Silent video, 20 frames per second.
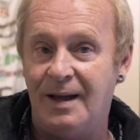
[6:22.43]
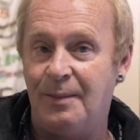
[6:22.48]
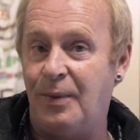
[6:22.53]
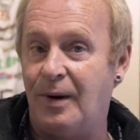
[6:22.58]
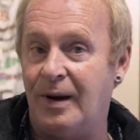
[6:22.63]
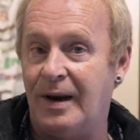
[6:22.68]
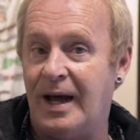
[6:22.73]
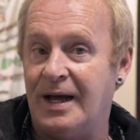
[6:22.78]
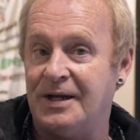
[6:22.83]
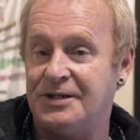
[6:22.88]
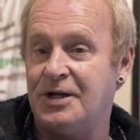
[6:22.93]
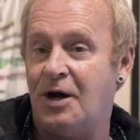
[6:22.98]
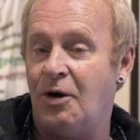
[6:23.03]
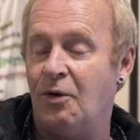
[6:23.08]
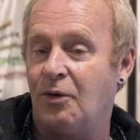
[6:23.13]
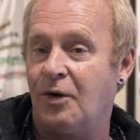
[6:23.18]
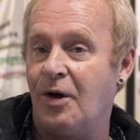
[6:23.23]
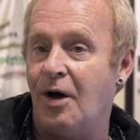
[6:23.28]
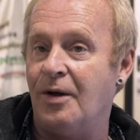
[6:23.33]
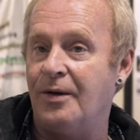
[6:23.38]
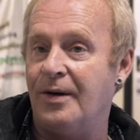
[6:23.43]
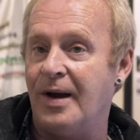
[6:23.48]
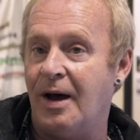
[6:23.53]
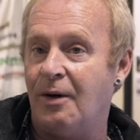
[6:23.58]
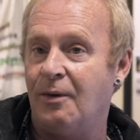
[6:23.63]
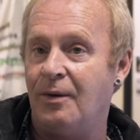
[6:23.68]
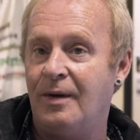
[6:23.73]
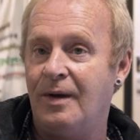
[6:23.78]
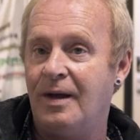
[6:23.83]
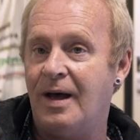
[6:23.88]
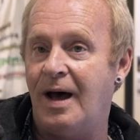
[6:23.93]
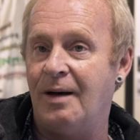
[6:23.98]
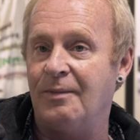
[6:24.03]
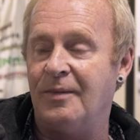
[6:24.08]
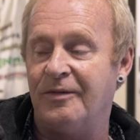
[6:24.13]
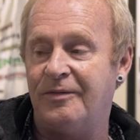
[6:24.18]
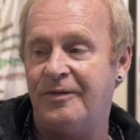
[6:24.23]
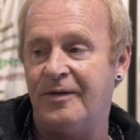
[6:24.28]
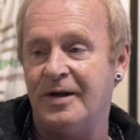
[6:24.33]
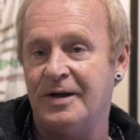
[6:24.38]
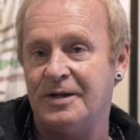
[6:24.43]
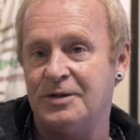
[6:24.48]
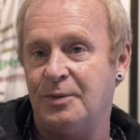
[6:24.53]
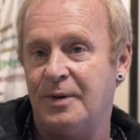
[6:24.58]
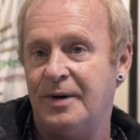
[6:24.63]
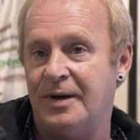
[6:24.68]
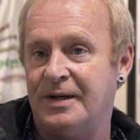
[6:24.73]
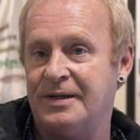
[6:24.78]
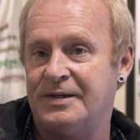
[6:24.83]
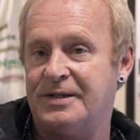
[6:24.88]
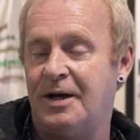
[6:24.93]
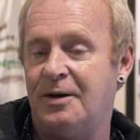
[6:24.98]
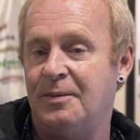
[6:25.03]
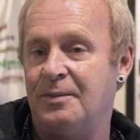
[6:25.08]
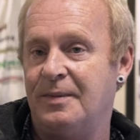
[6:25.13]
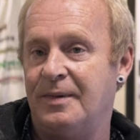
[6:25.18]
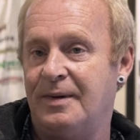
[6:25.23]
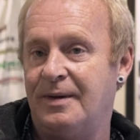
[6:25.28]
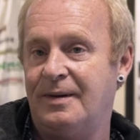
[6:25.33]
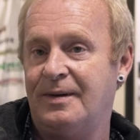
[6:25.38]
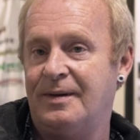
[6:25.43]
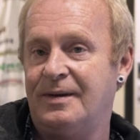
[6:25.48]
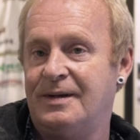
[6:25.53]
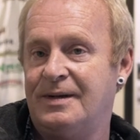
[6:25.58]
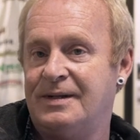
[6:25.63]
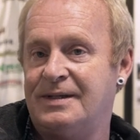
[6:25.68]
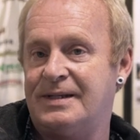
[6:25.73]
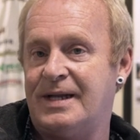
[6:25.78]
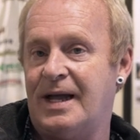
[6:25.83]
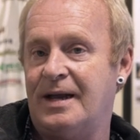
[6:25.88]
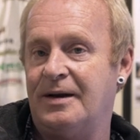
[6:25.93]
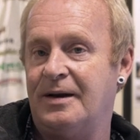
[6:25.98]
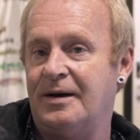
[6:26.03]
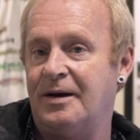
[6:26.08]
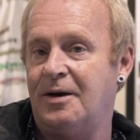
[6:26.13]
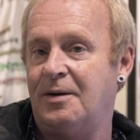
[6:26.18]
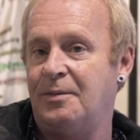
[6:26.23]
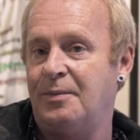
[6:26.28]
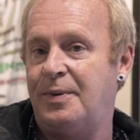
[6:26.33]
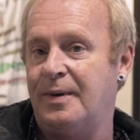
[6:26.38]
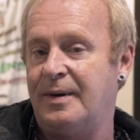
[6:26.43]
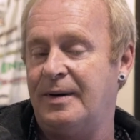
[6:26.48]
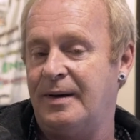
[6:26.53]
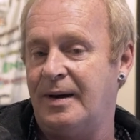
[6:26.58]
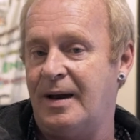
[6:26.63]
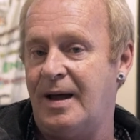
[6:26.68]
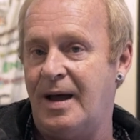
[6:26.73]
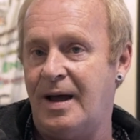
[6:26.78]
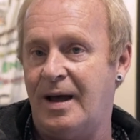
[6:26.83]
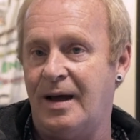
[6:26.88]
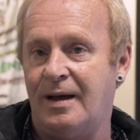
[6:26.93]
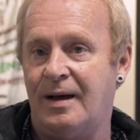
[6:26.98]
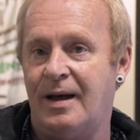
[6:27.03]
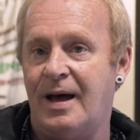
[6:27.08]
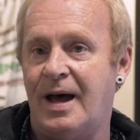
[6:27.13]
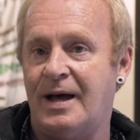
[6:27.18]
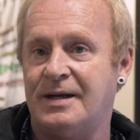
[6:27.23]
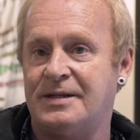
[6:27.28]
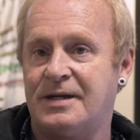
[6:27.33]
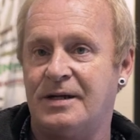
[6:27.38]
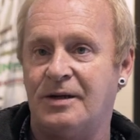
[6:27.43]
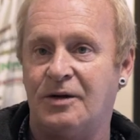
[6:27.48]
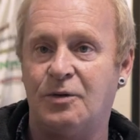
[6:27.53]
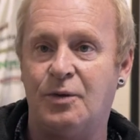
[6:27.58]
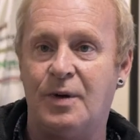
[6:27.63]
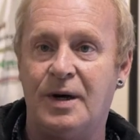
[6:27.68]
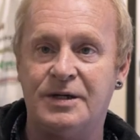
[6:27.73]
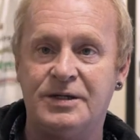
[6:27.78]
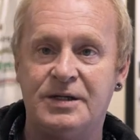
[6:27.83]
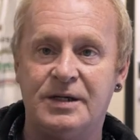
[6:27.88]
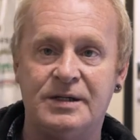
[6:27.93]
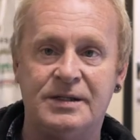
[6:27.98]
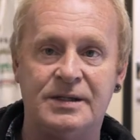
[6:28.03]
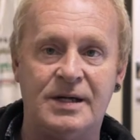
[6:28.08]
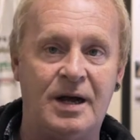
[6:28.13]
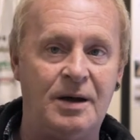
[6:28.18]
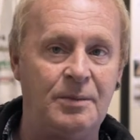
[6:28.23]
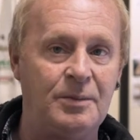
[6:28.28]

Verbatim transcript: But that's all gone now. I'm the first one that's up and standing up and uh, asking questions now.